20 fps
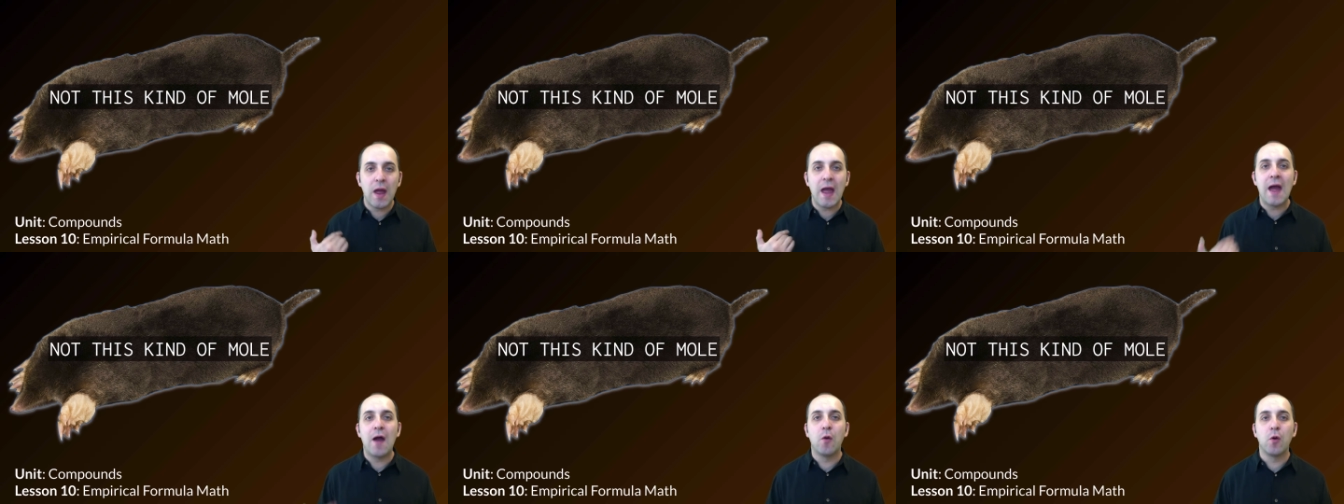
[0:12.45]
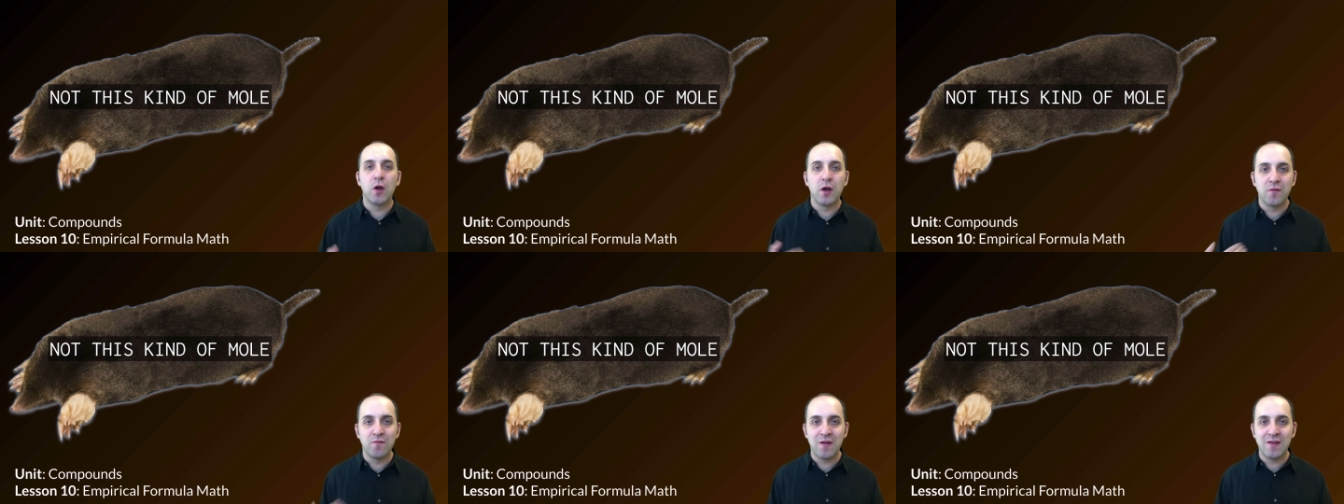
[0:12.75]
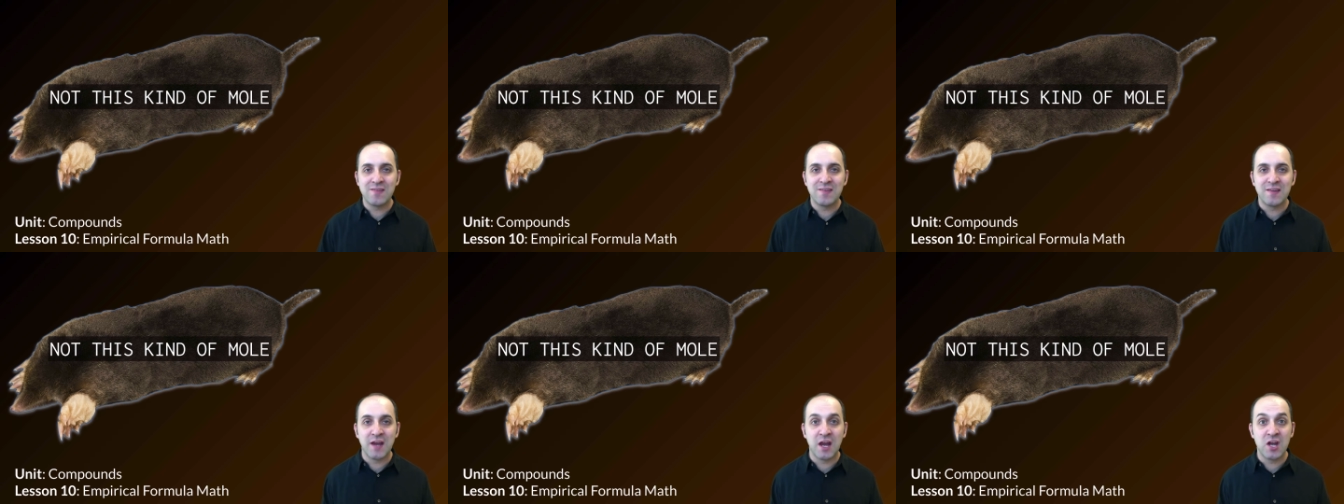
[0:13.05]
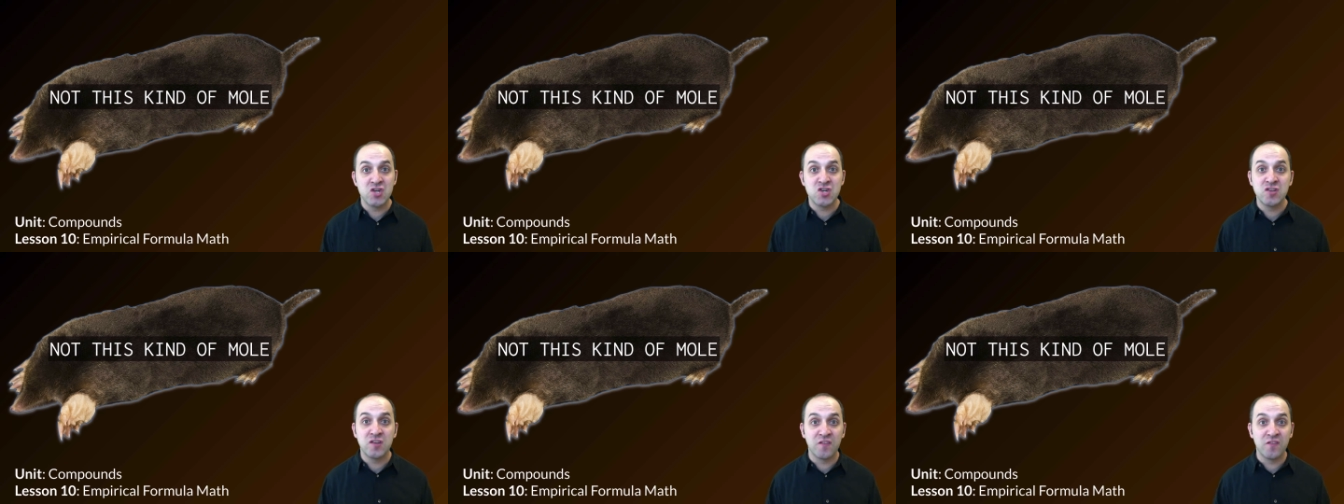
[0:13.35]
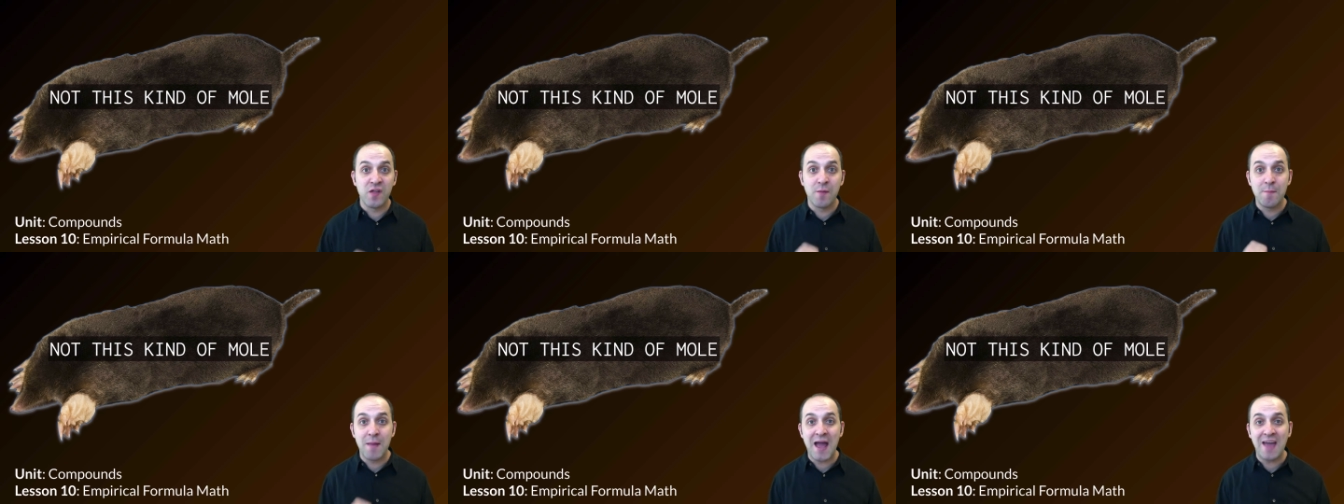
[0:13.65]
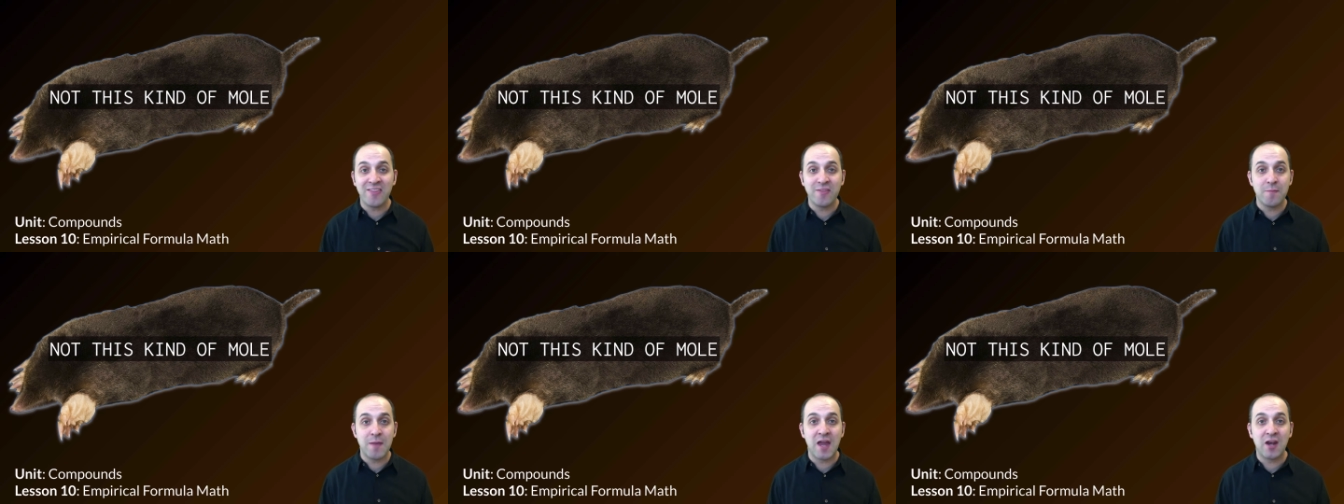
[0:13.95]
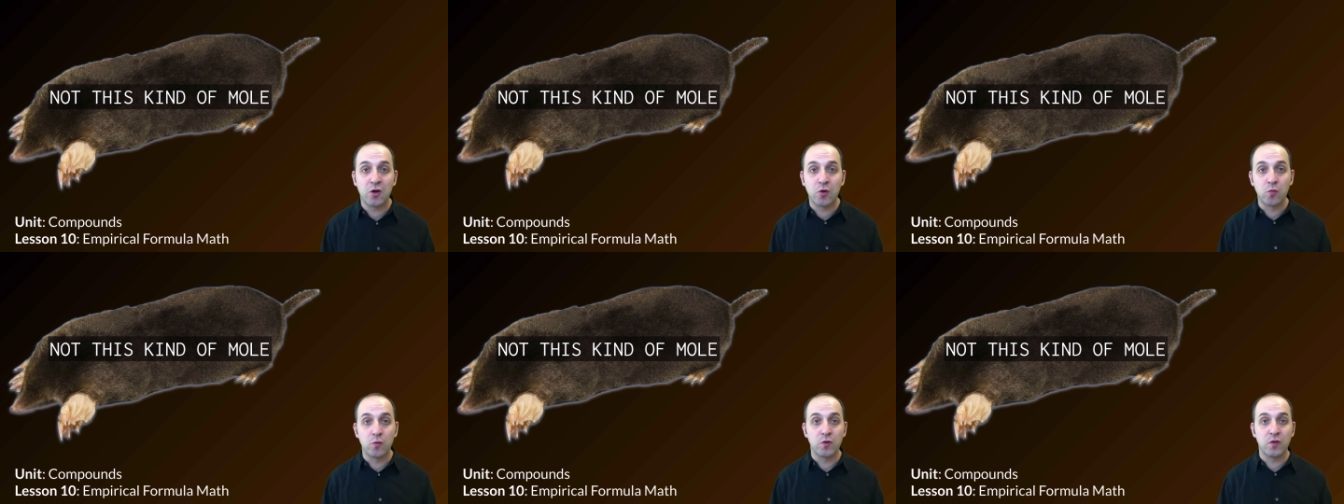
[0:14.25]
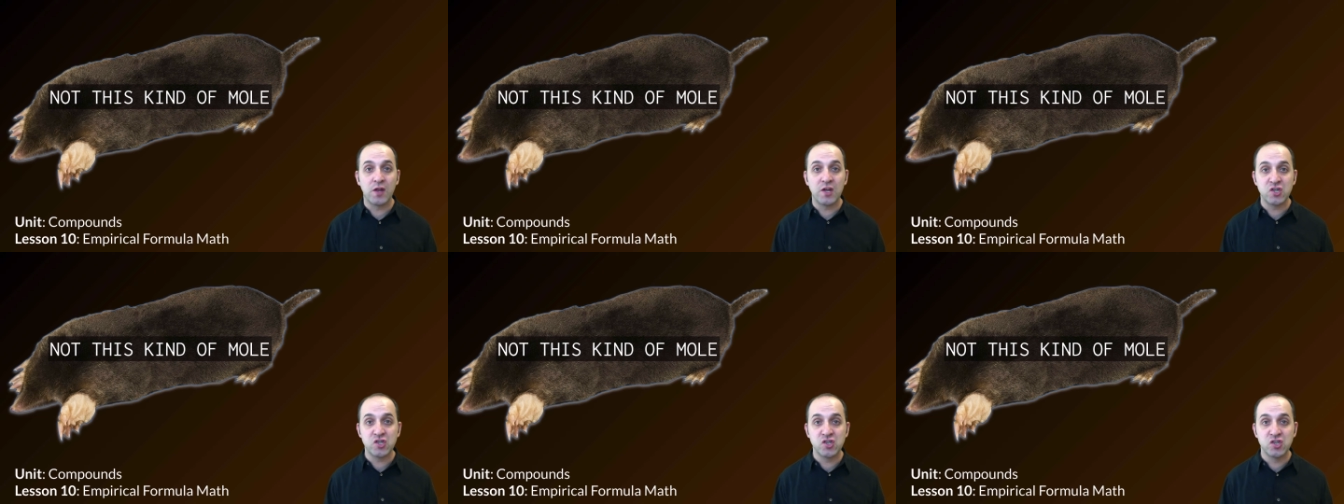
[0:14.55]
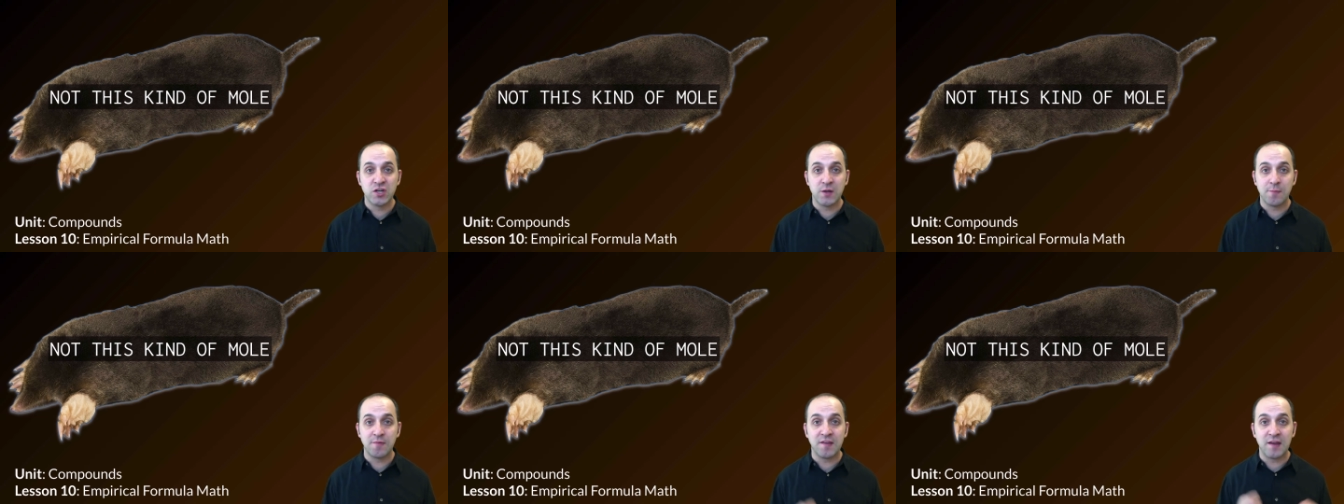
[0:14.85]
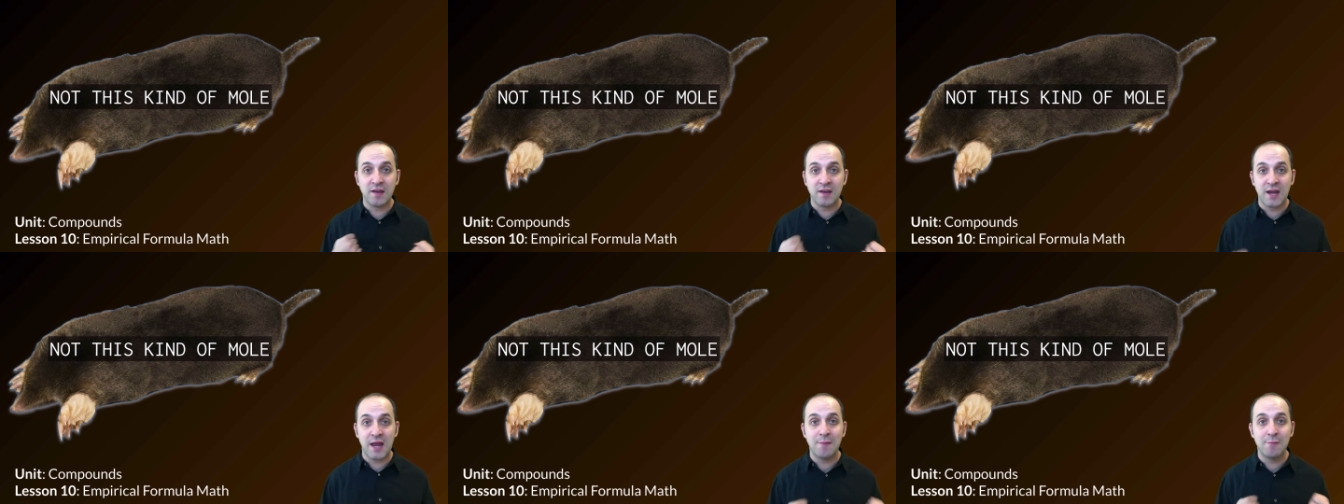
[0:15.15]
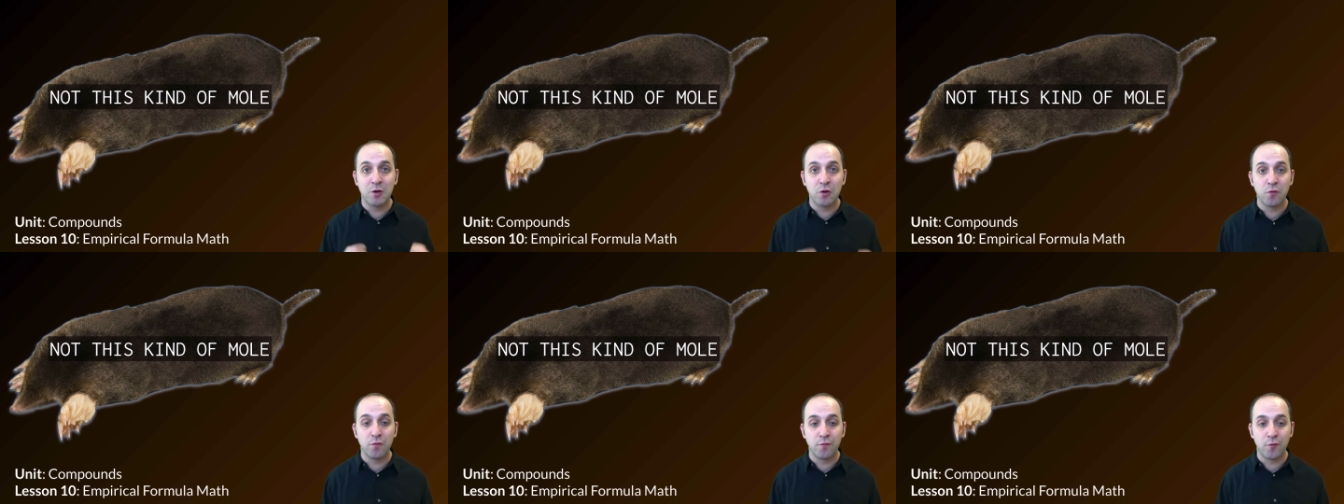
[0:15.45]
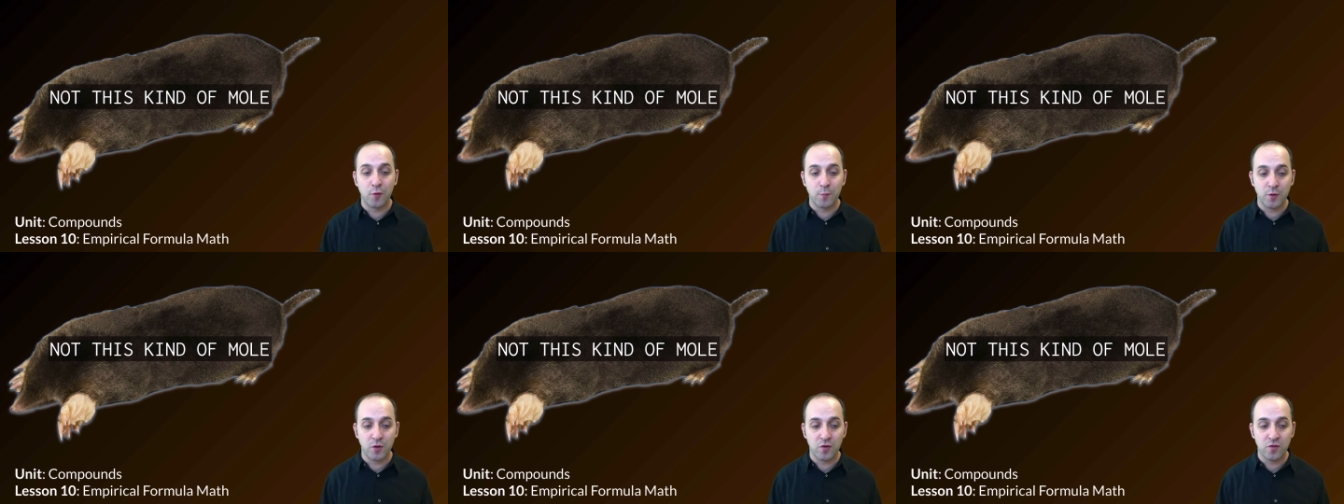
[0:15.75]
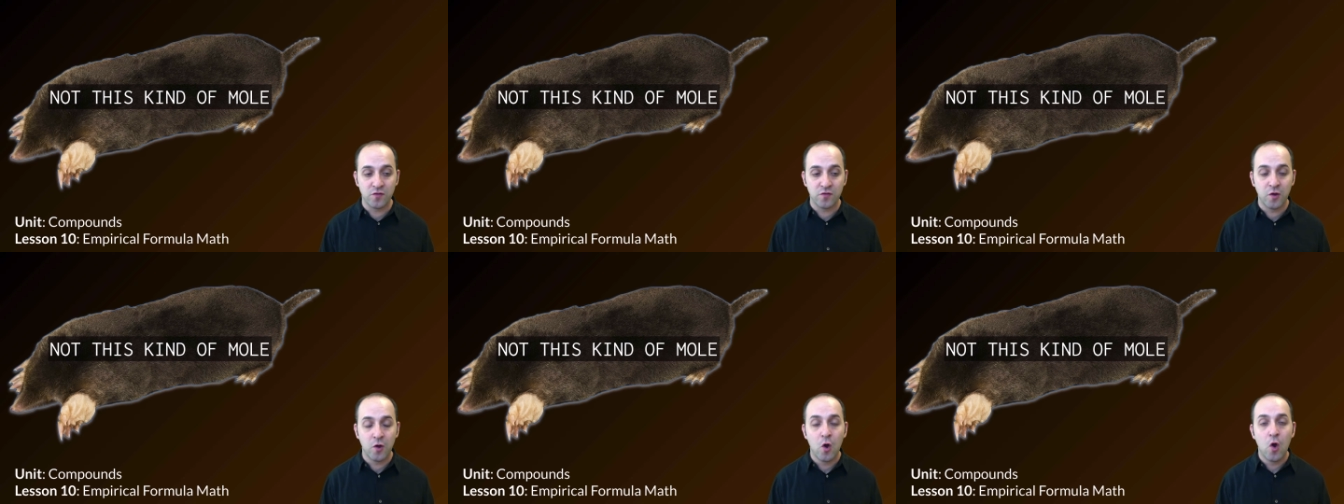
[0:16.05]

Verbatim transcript: our investigations of the mathematical relationships in chemical formulas.